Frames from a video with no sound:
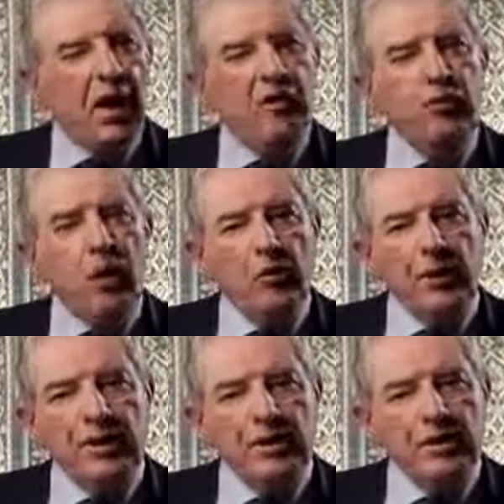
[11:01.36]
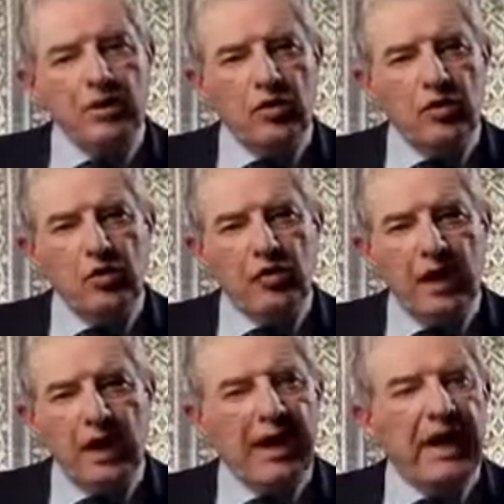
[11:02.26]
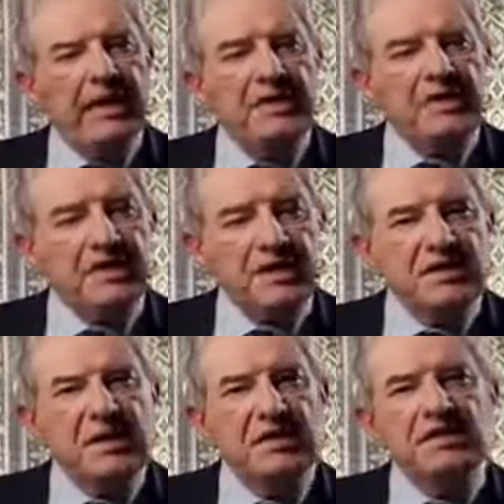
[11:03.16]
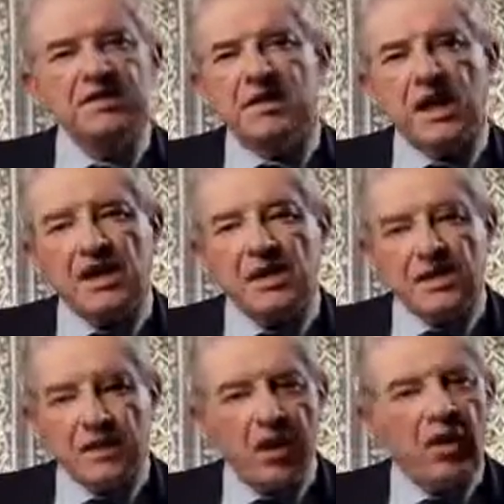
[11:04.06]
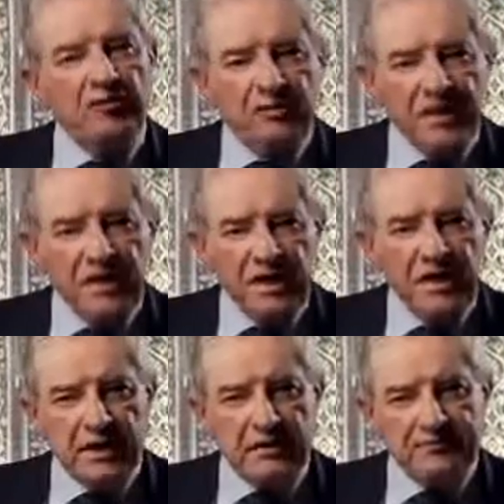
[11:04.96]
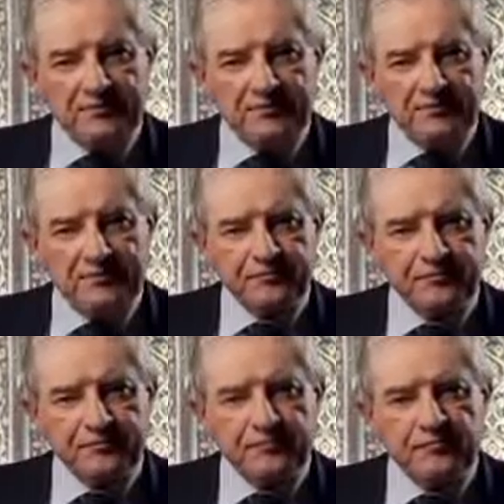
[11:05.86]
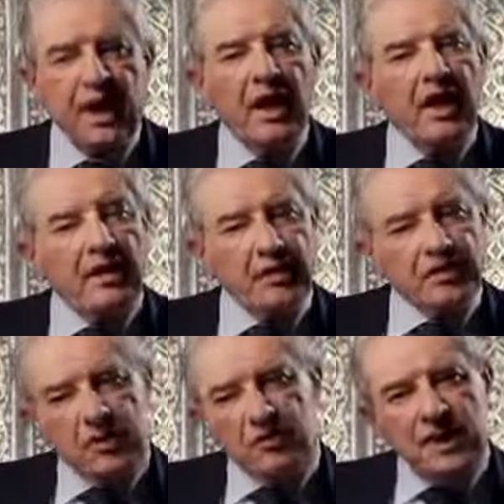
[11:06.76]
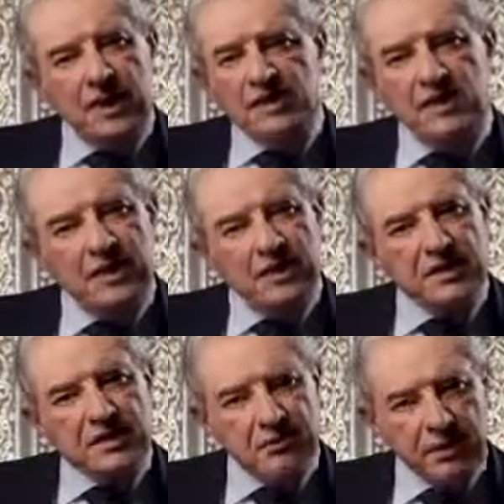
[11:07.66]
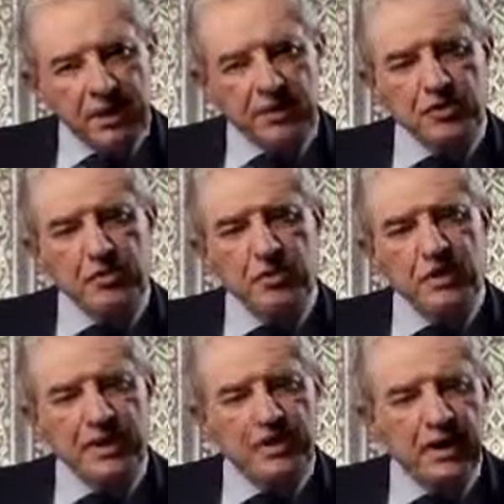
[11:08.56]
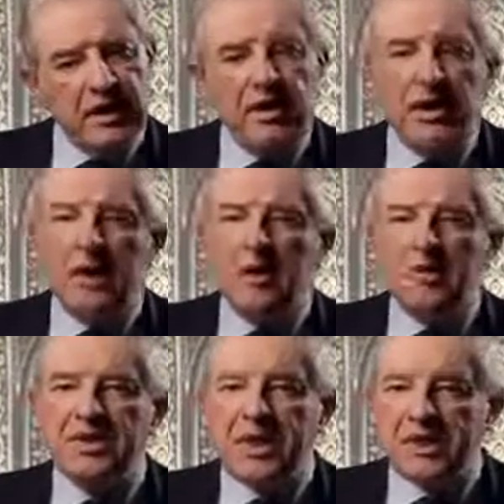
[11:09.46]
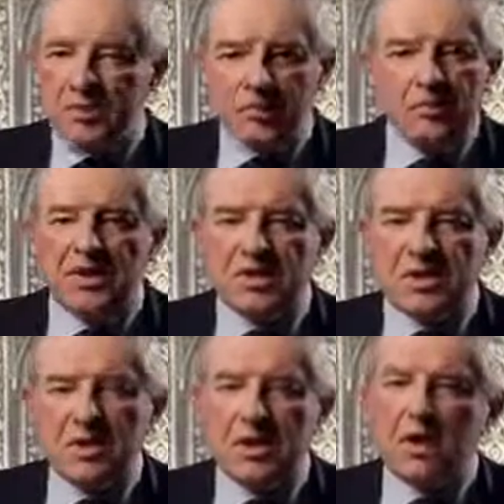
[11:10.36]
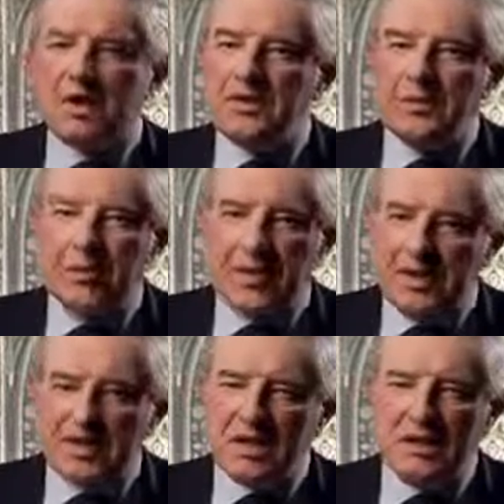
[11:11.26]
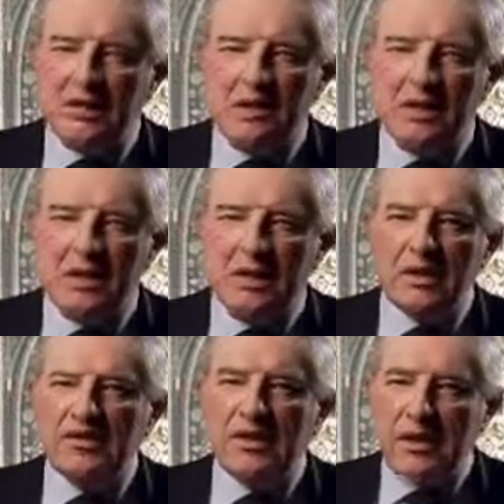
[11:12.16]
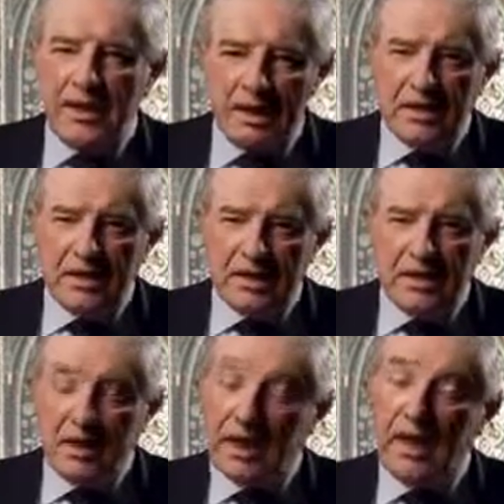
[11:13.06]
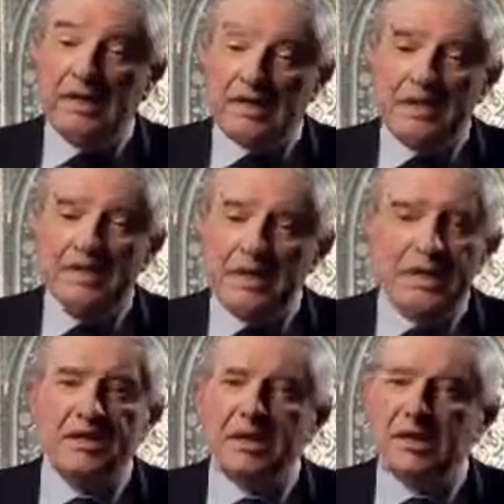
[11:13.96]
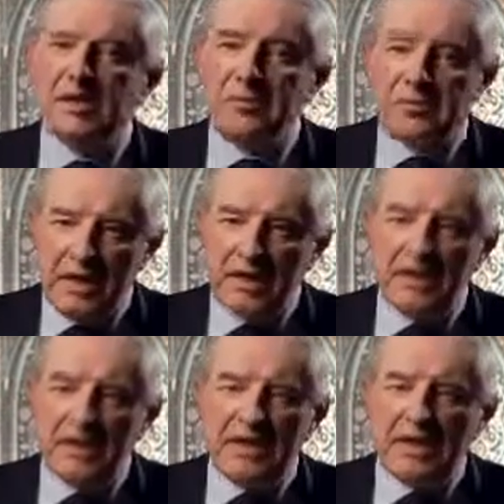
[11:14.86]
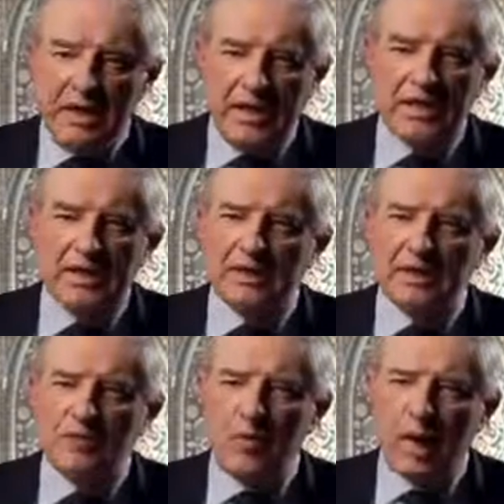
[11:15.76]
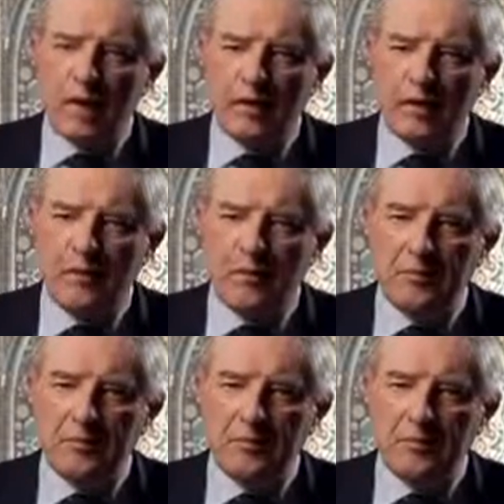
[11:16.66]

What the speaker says: of what we can call a city-state of Medina. Not only is he the spiritual leader, but he's also the political, the legal, and indeed the military leader as well.